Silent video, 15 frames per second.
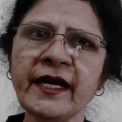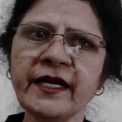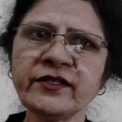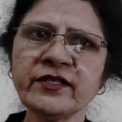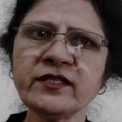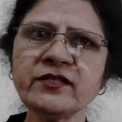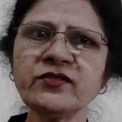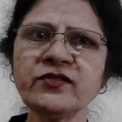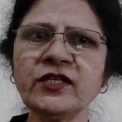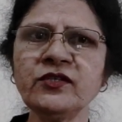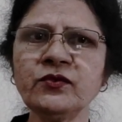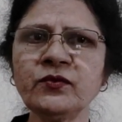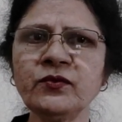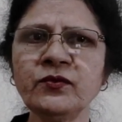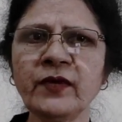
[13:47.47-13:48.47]
enters
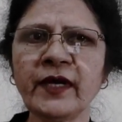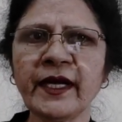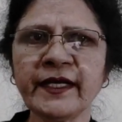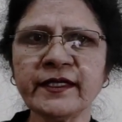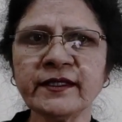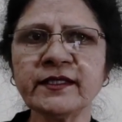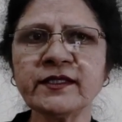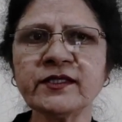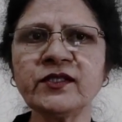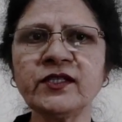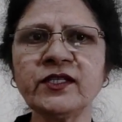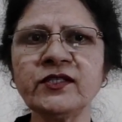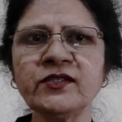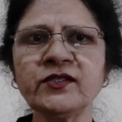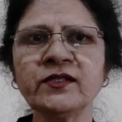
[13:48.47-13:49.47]
into another
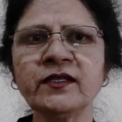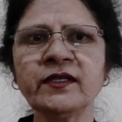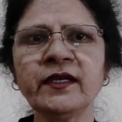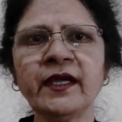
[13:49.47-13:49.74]
stage